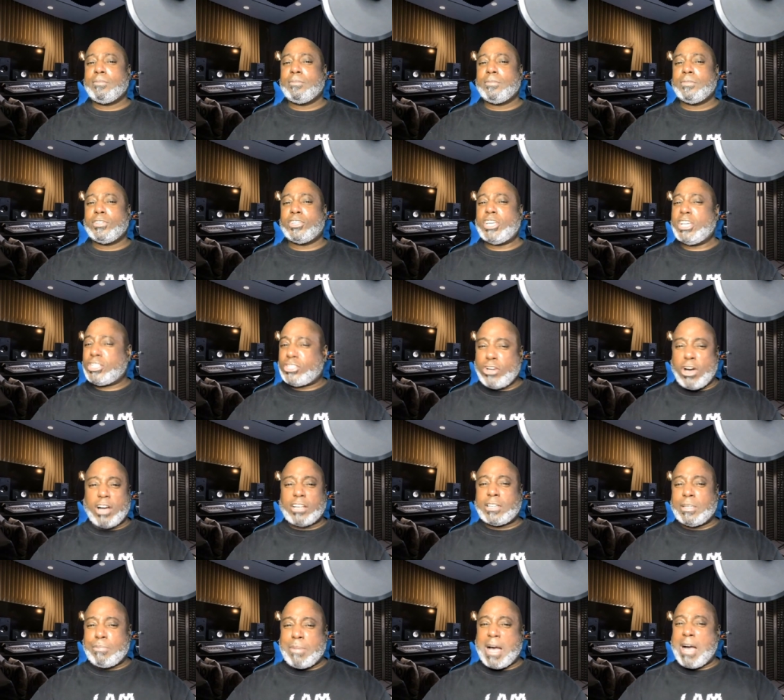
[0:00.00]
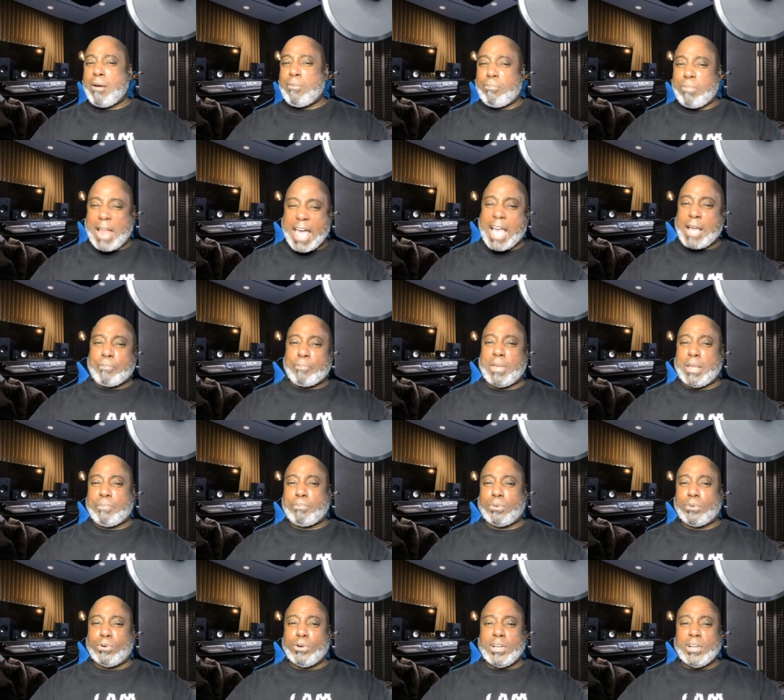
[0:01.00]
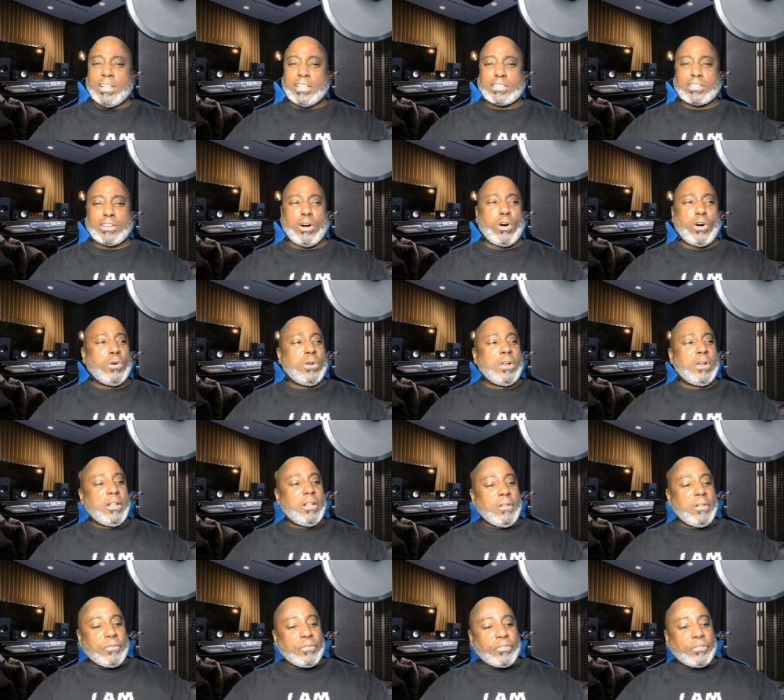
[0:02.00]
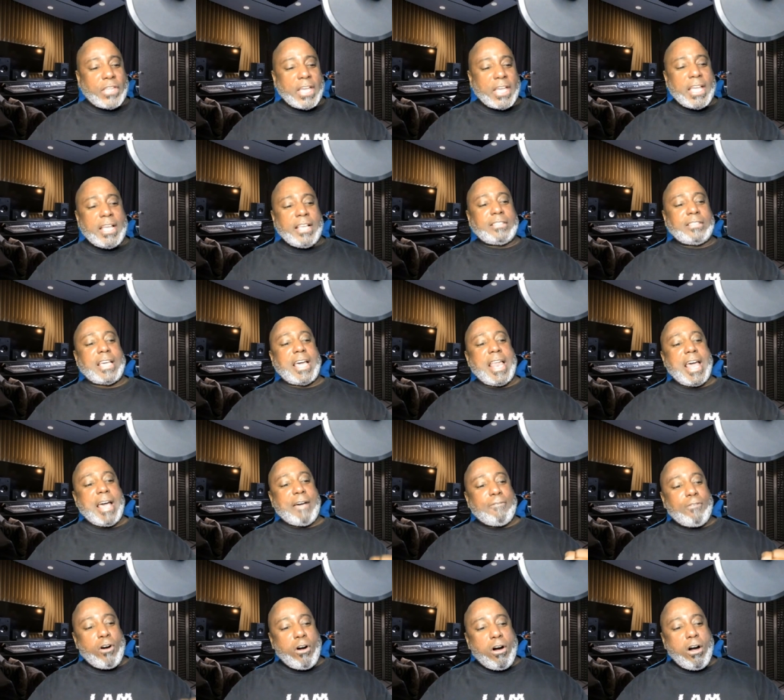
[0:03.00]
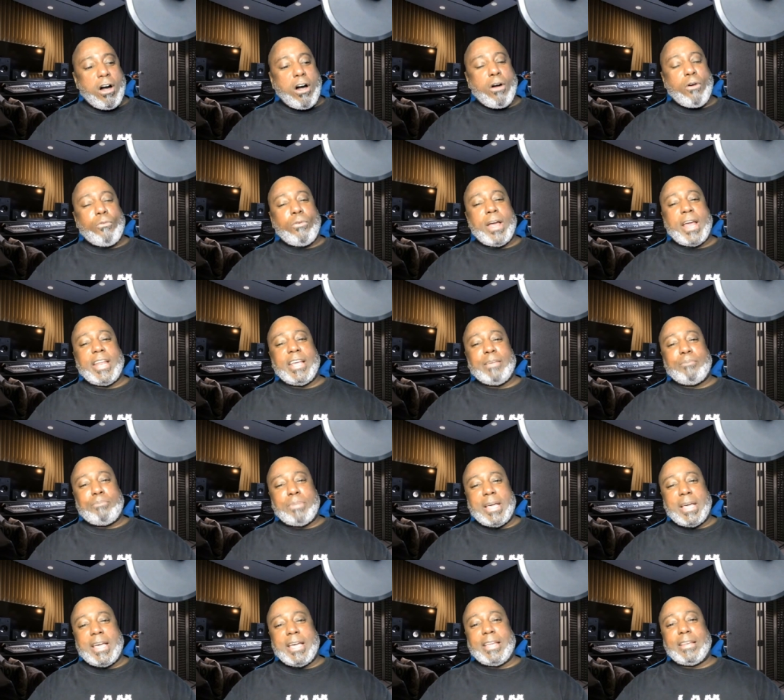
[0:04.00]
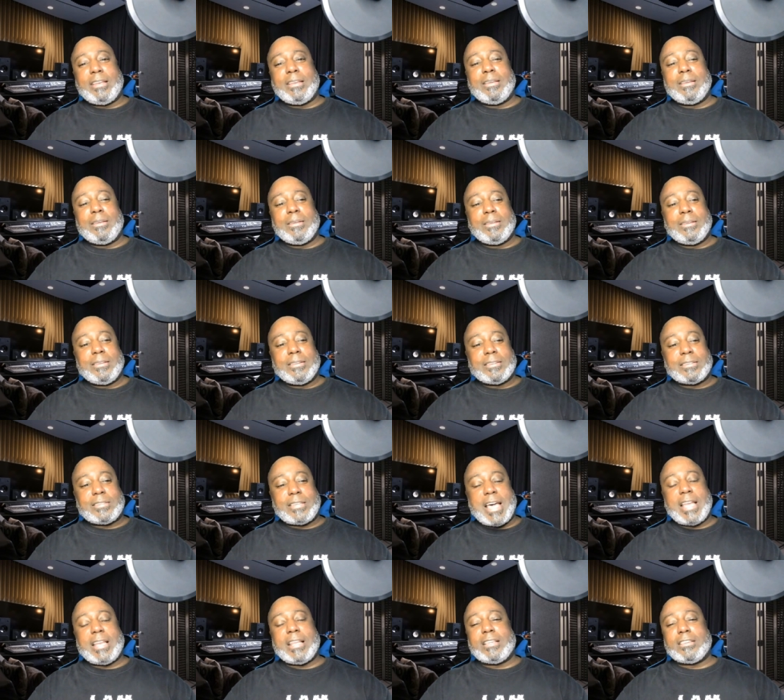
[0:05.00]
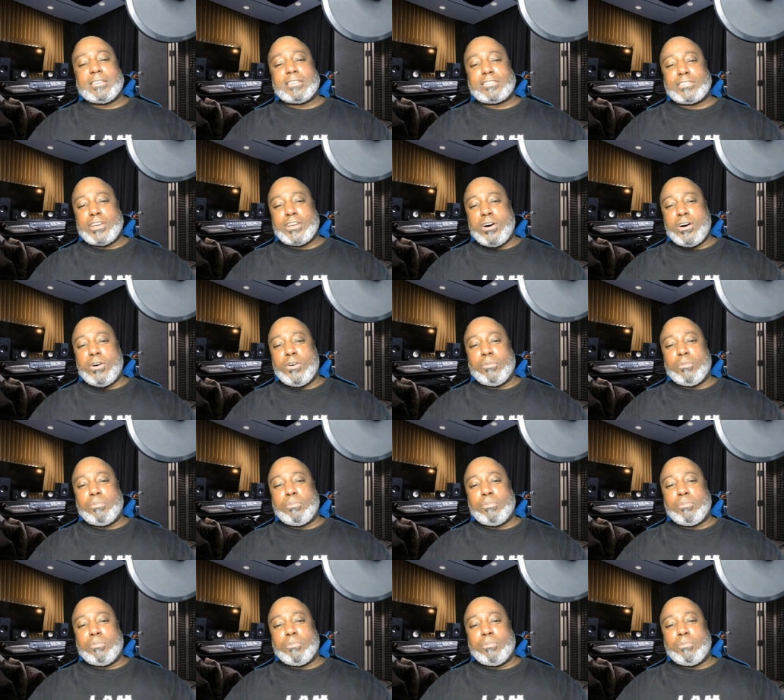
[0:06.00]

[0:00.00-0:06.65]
She talked about black people. So things that have already been set in stone.